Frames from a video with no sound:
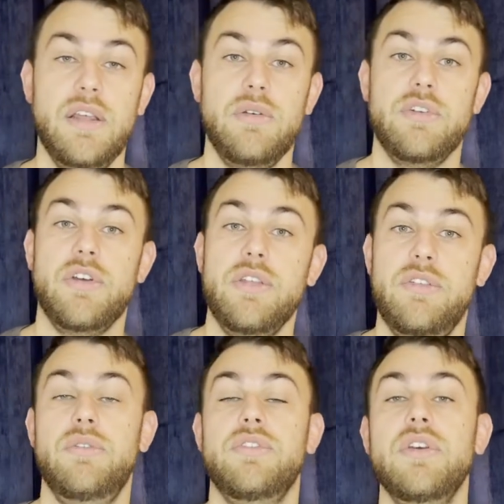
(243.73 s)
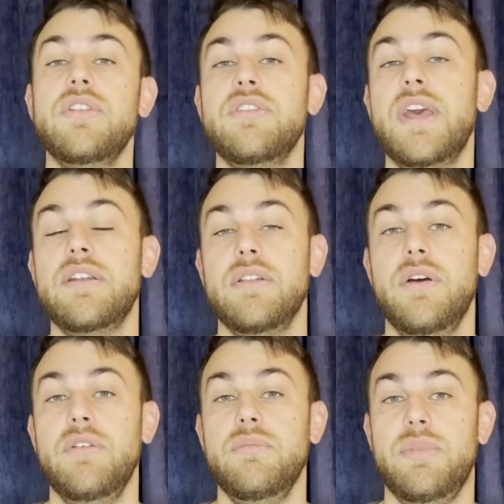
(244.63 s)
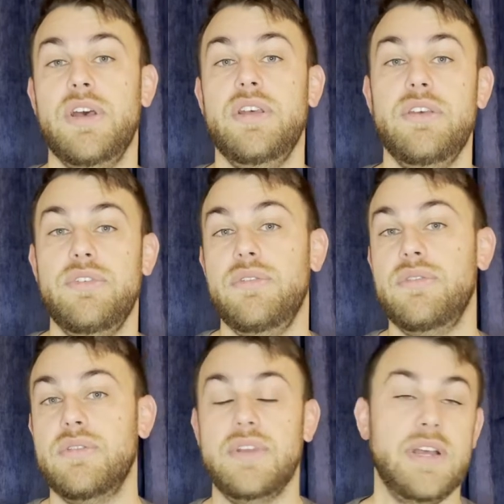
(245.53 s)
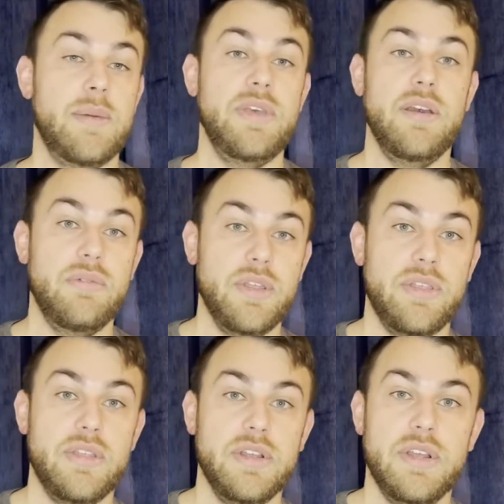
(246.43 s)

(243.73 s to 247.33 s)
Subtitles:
which also is good standalone, but if you copy it with